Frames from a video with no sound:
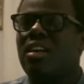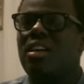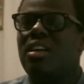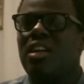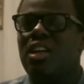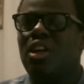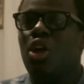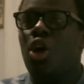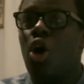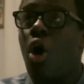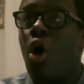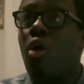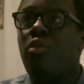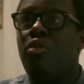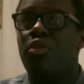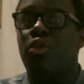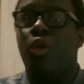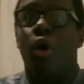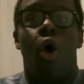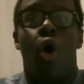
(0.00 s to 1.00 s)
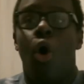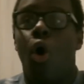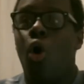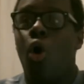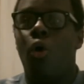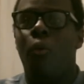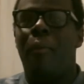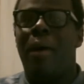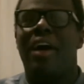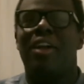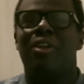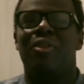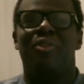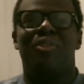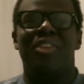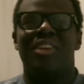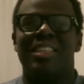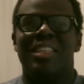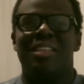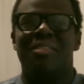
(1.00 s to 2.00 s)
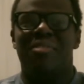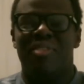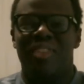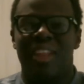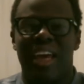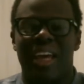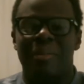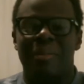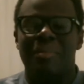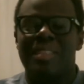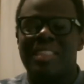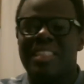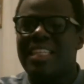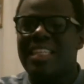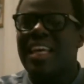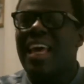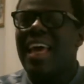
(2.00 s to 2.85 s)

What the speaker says: engulf the whole battlefield in flames.